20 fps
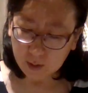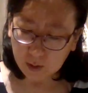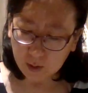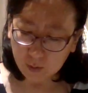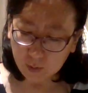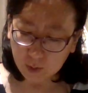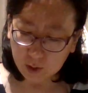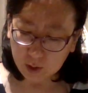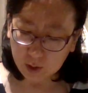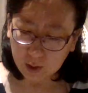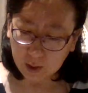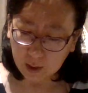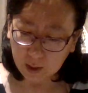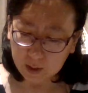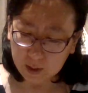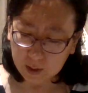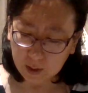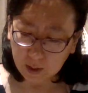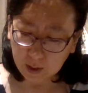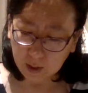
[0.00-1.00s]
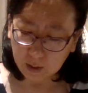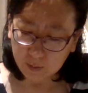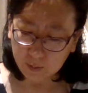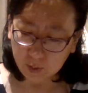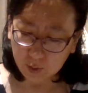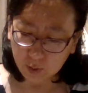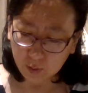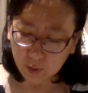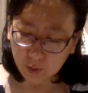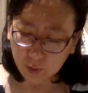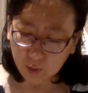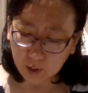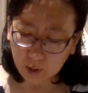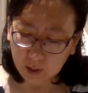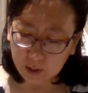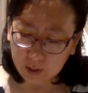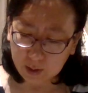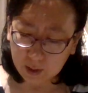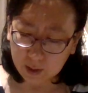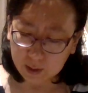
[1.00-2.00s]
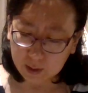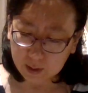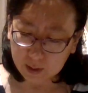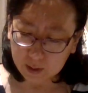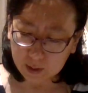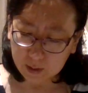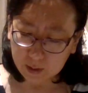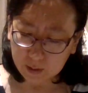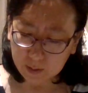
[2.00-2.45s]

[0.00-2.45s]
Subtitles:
in which gas cannot move through the intestine.